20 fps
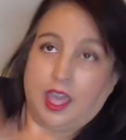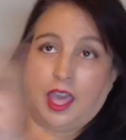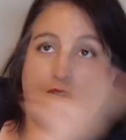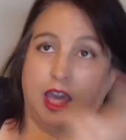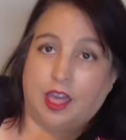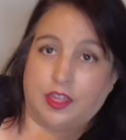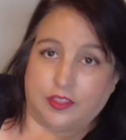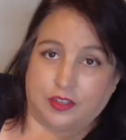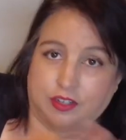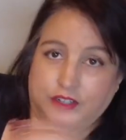
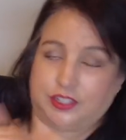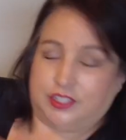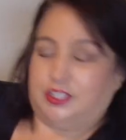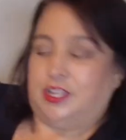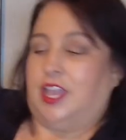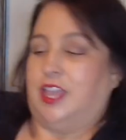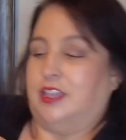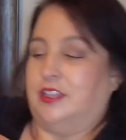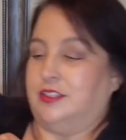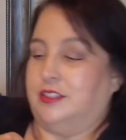other
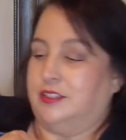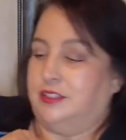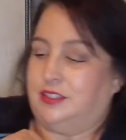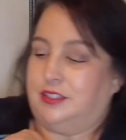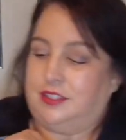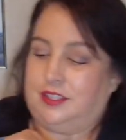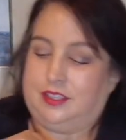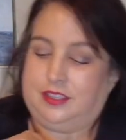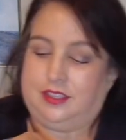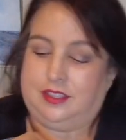
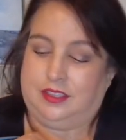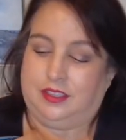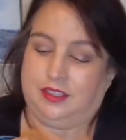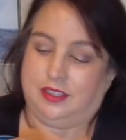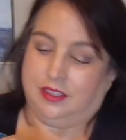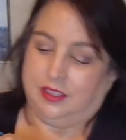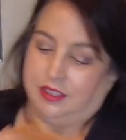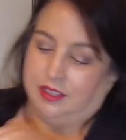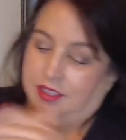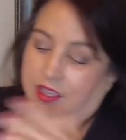styles
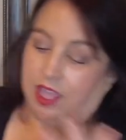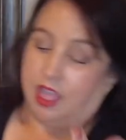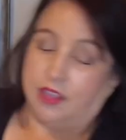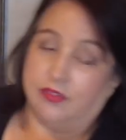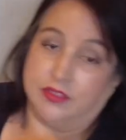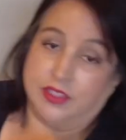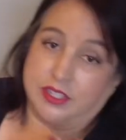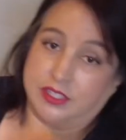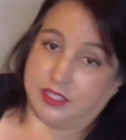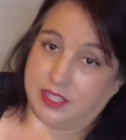
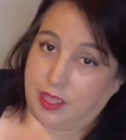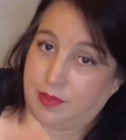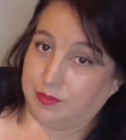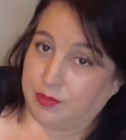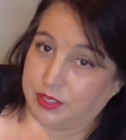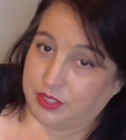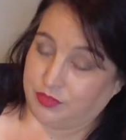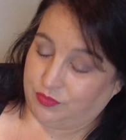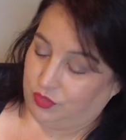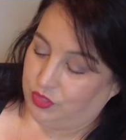of the
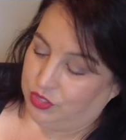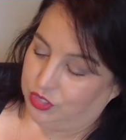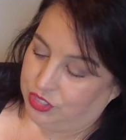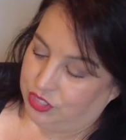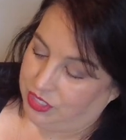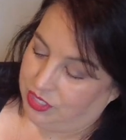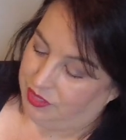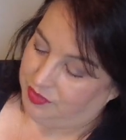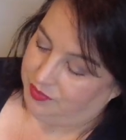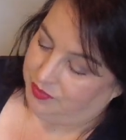Tempest
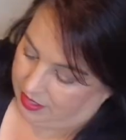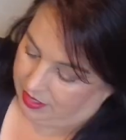version.